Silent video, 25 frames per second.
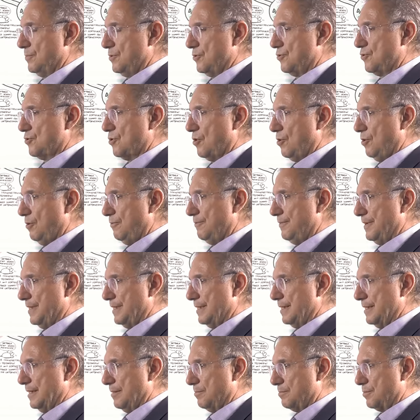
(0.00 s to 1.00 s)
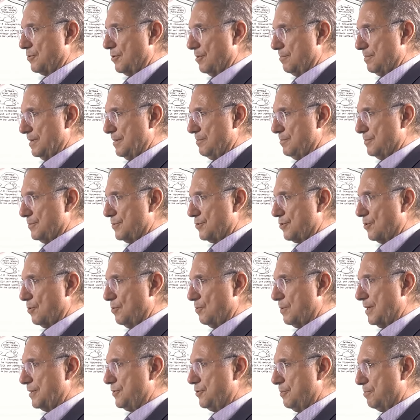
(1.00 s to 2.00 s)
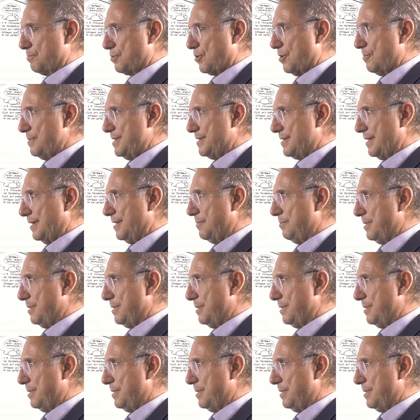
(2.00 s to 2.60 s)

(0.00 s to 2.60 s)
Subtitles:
solving a problem. So what you promise at